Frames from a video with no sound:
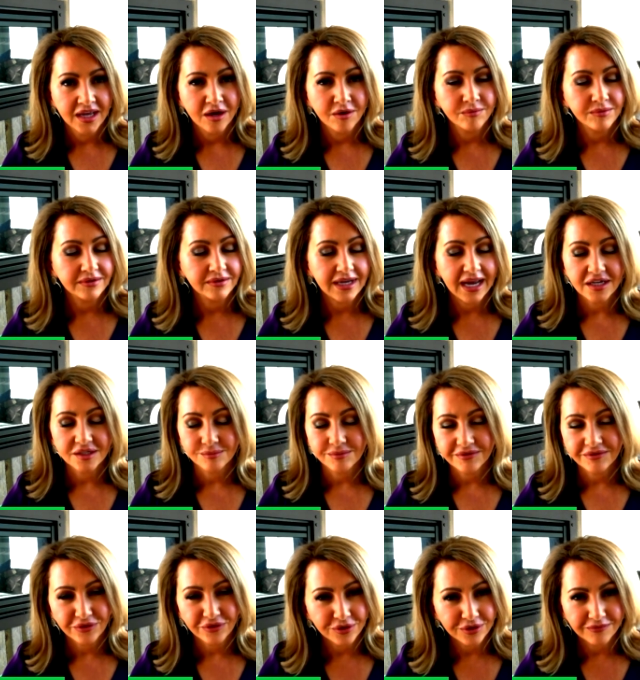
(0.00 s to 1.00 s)
We, as
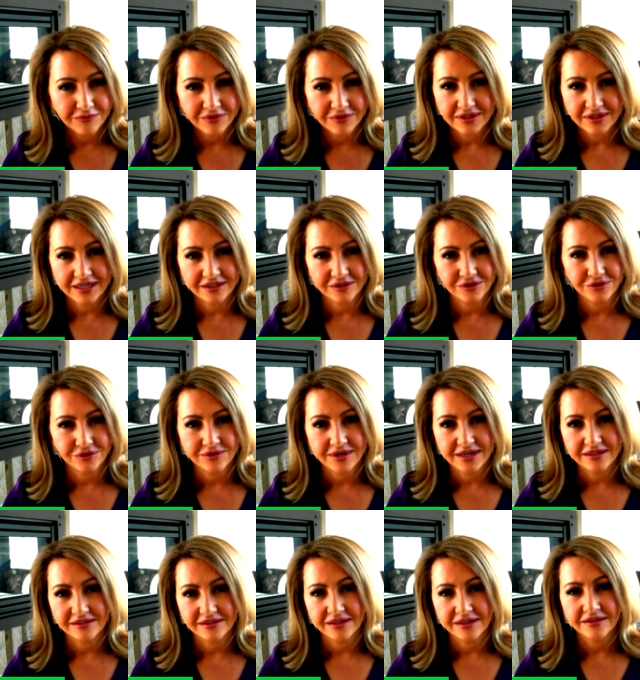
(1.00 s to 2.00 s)
we've heard over the last two
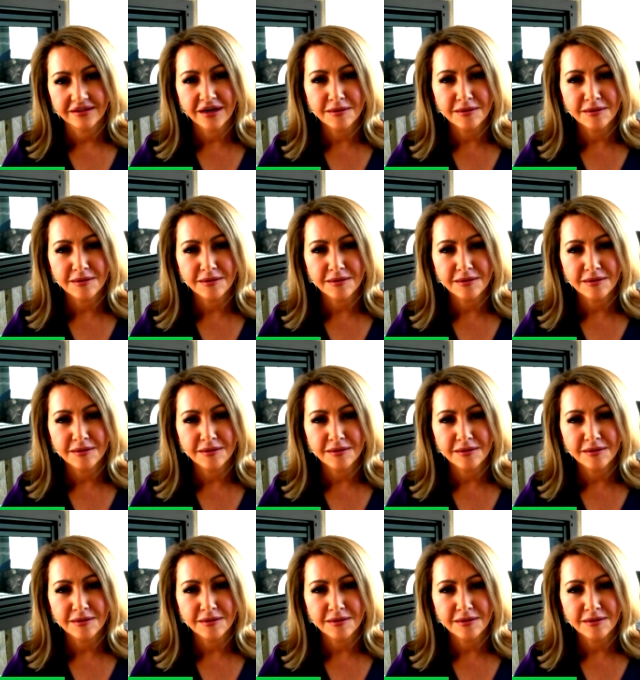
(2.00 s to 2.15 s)
days,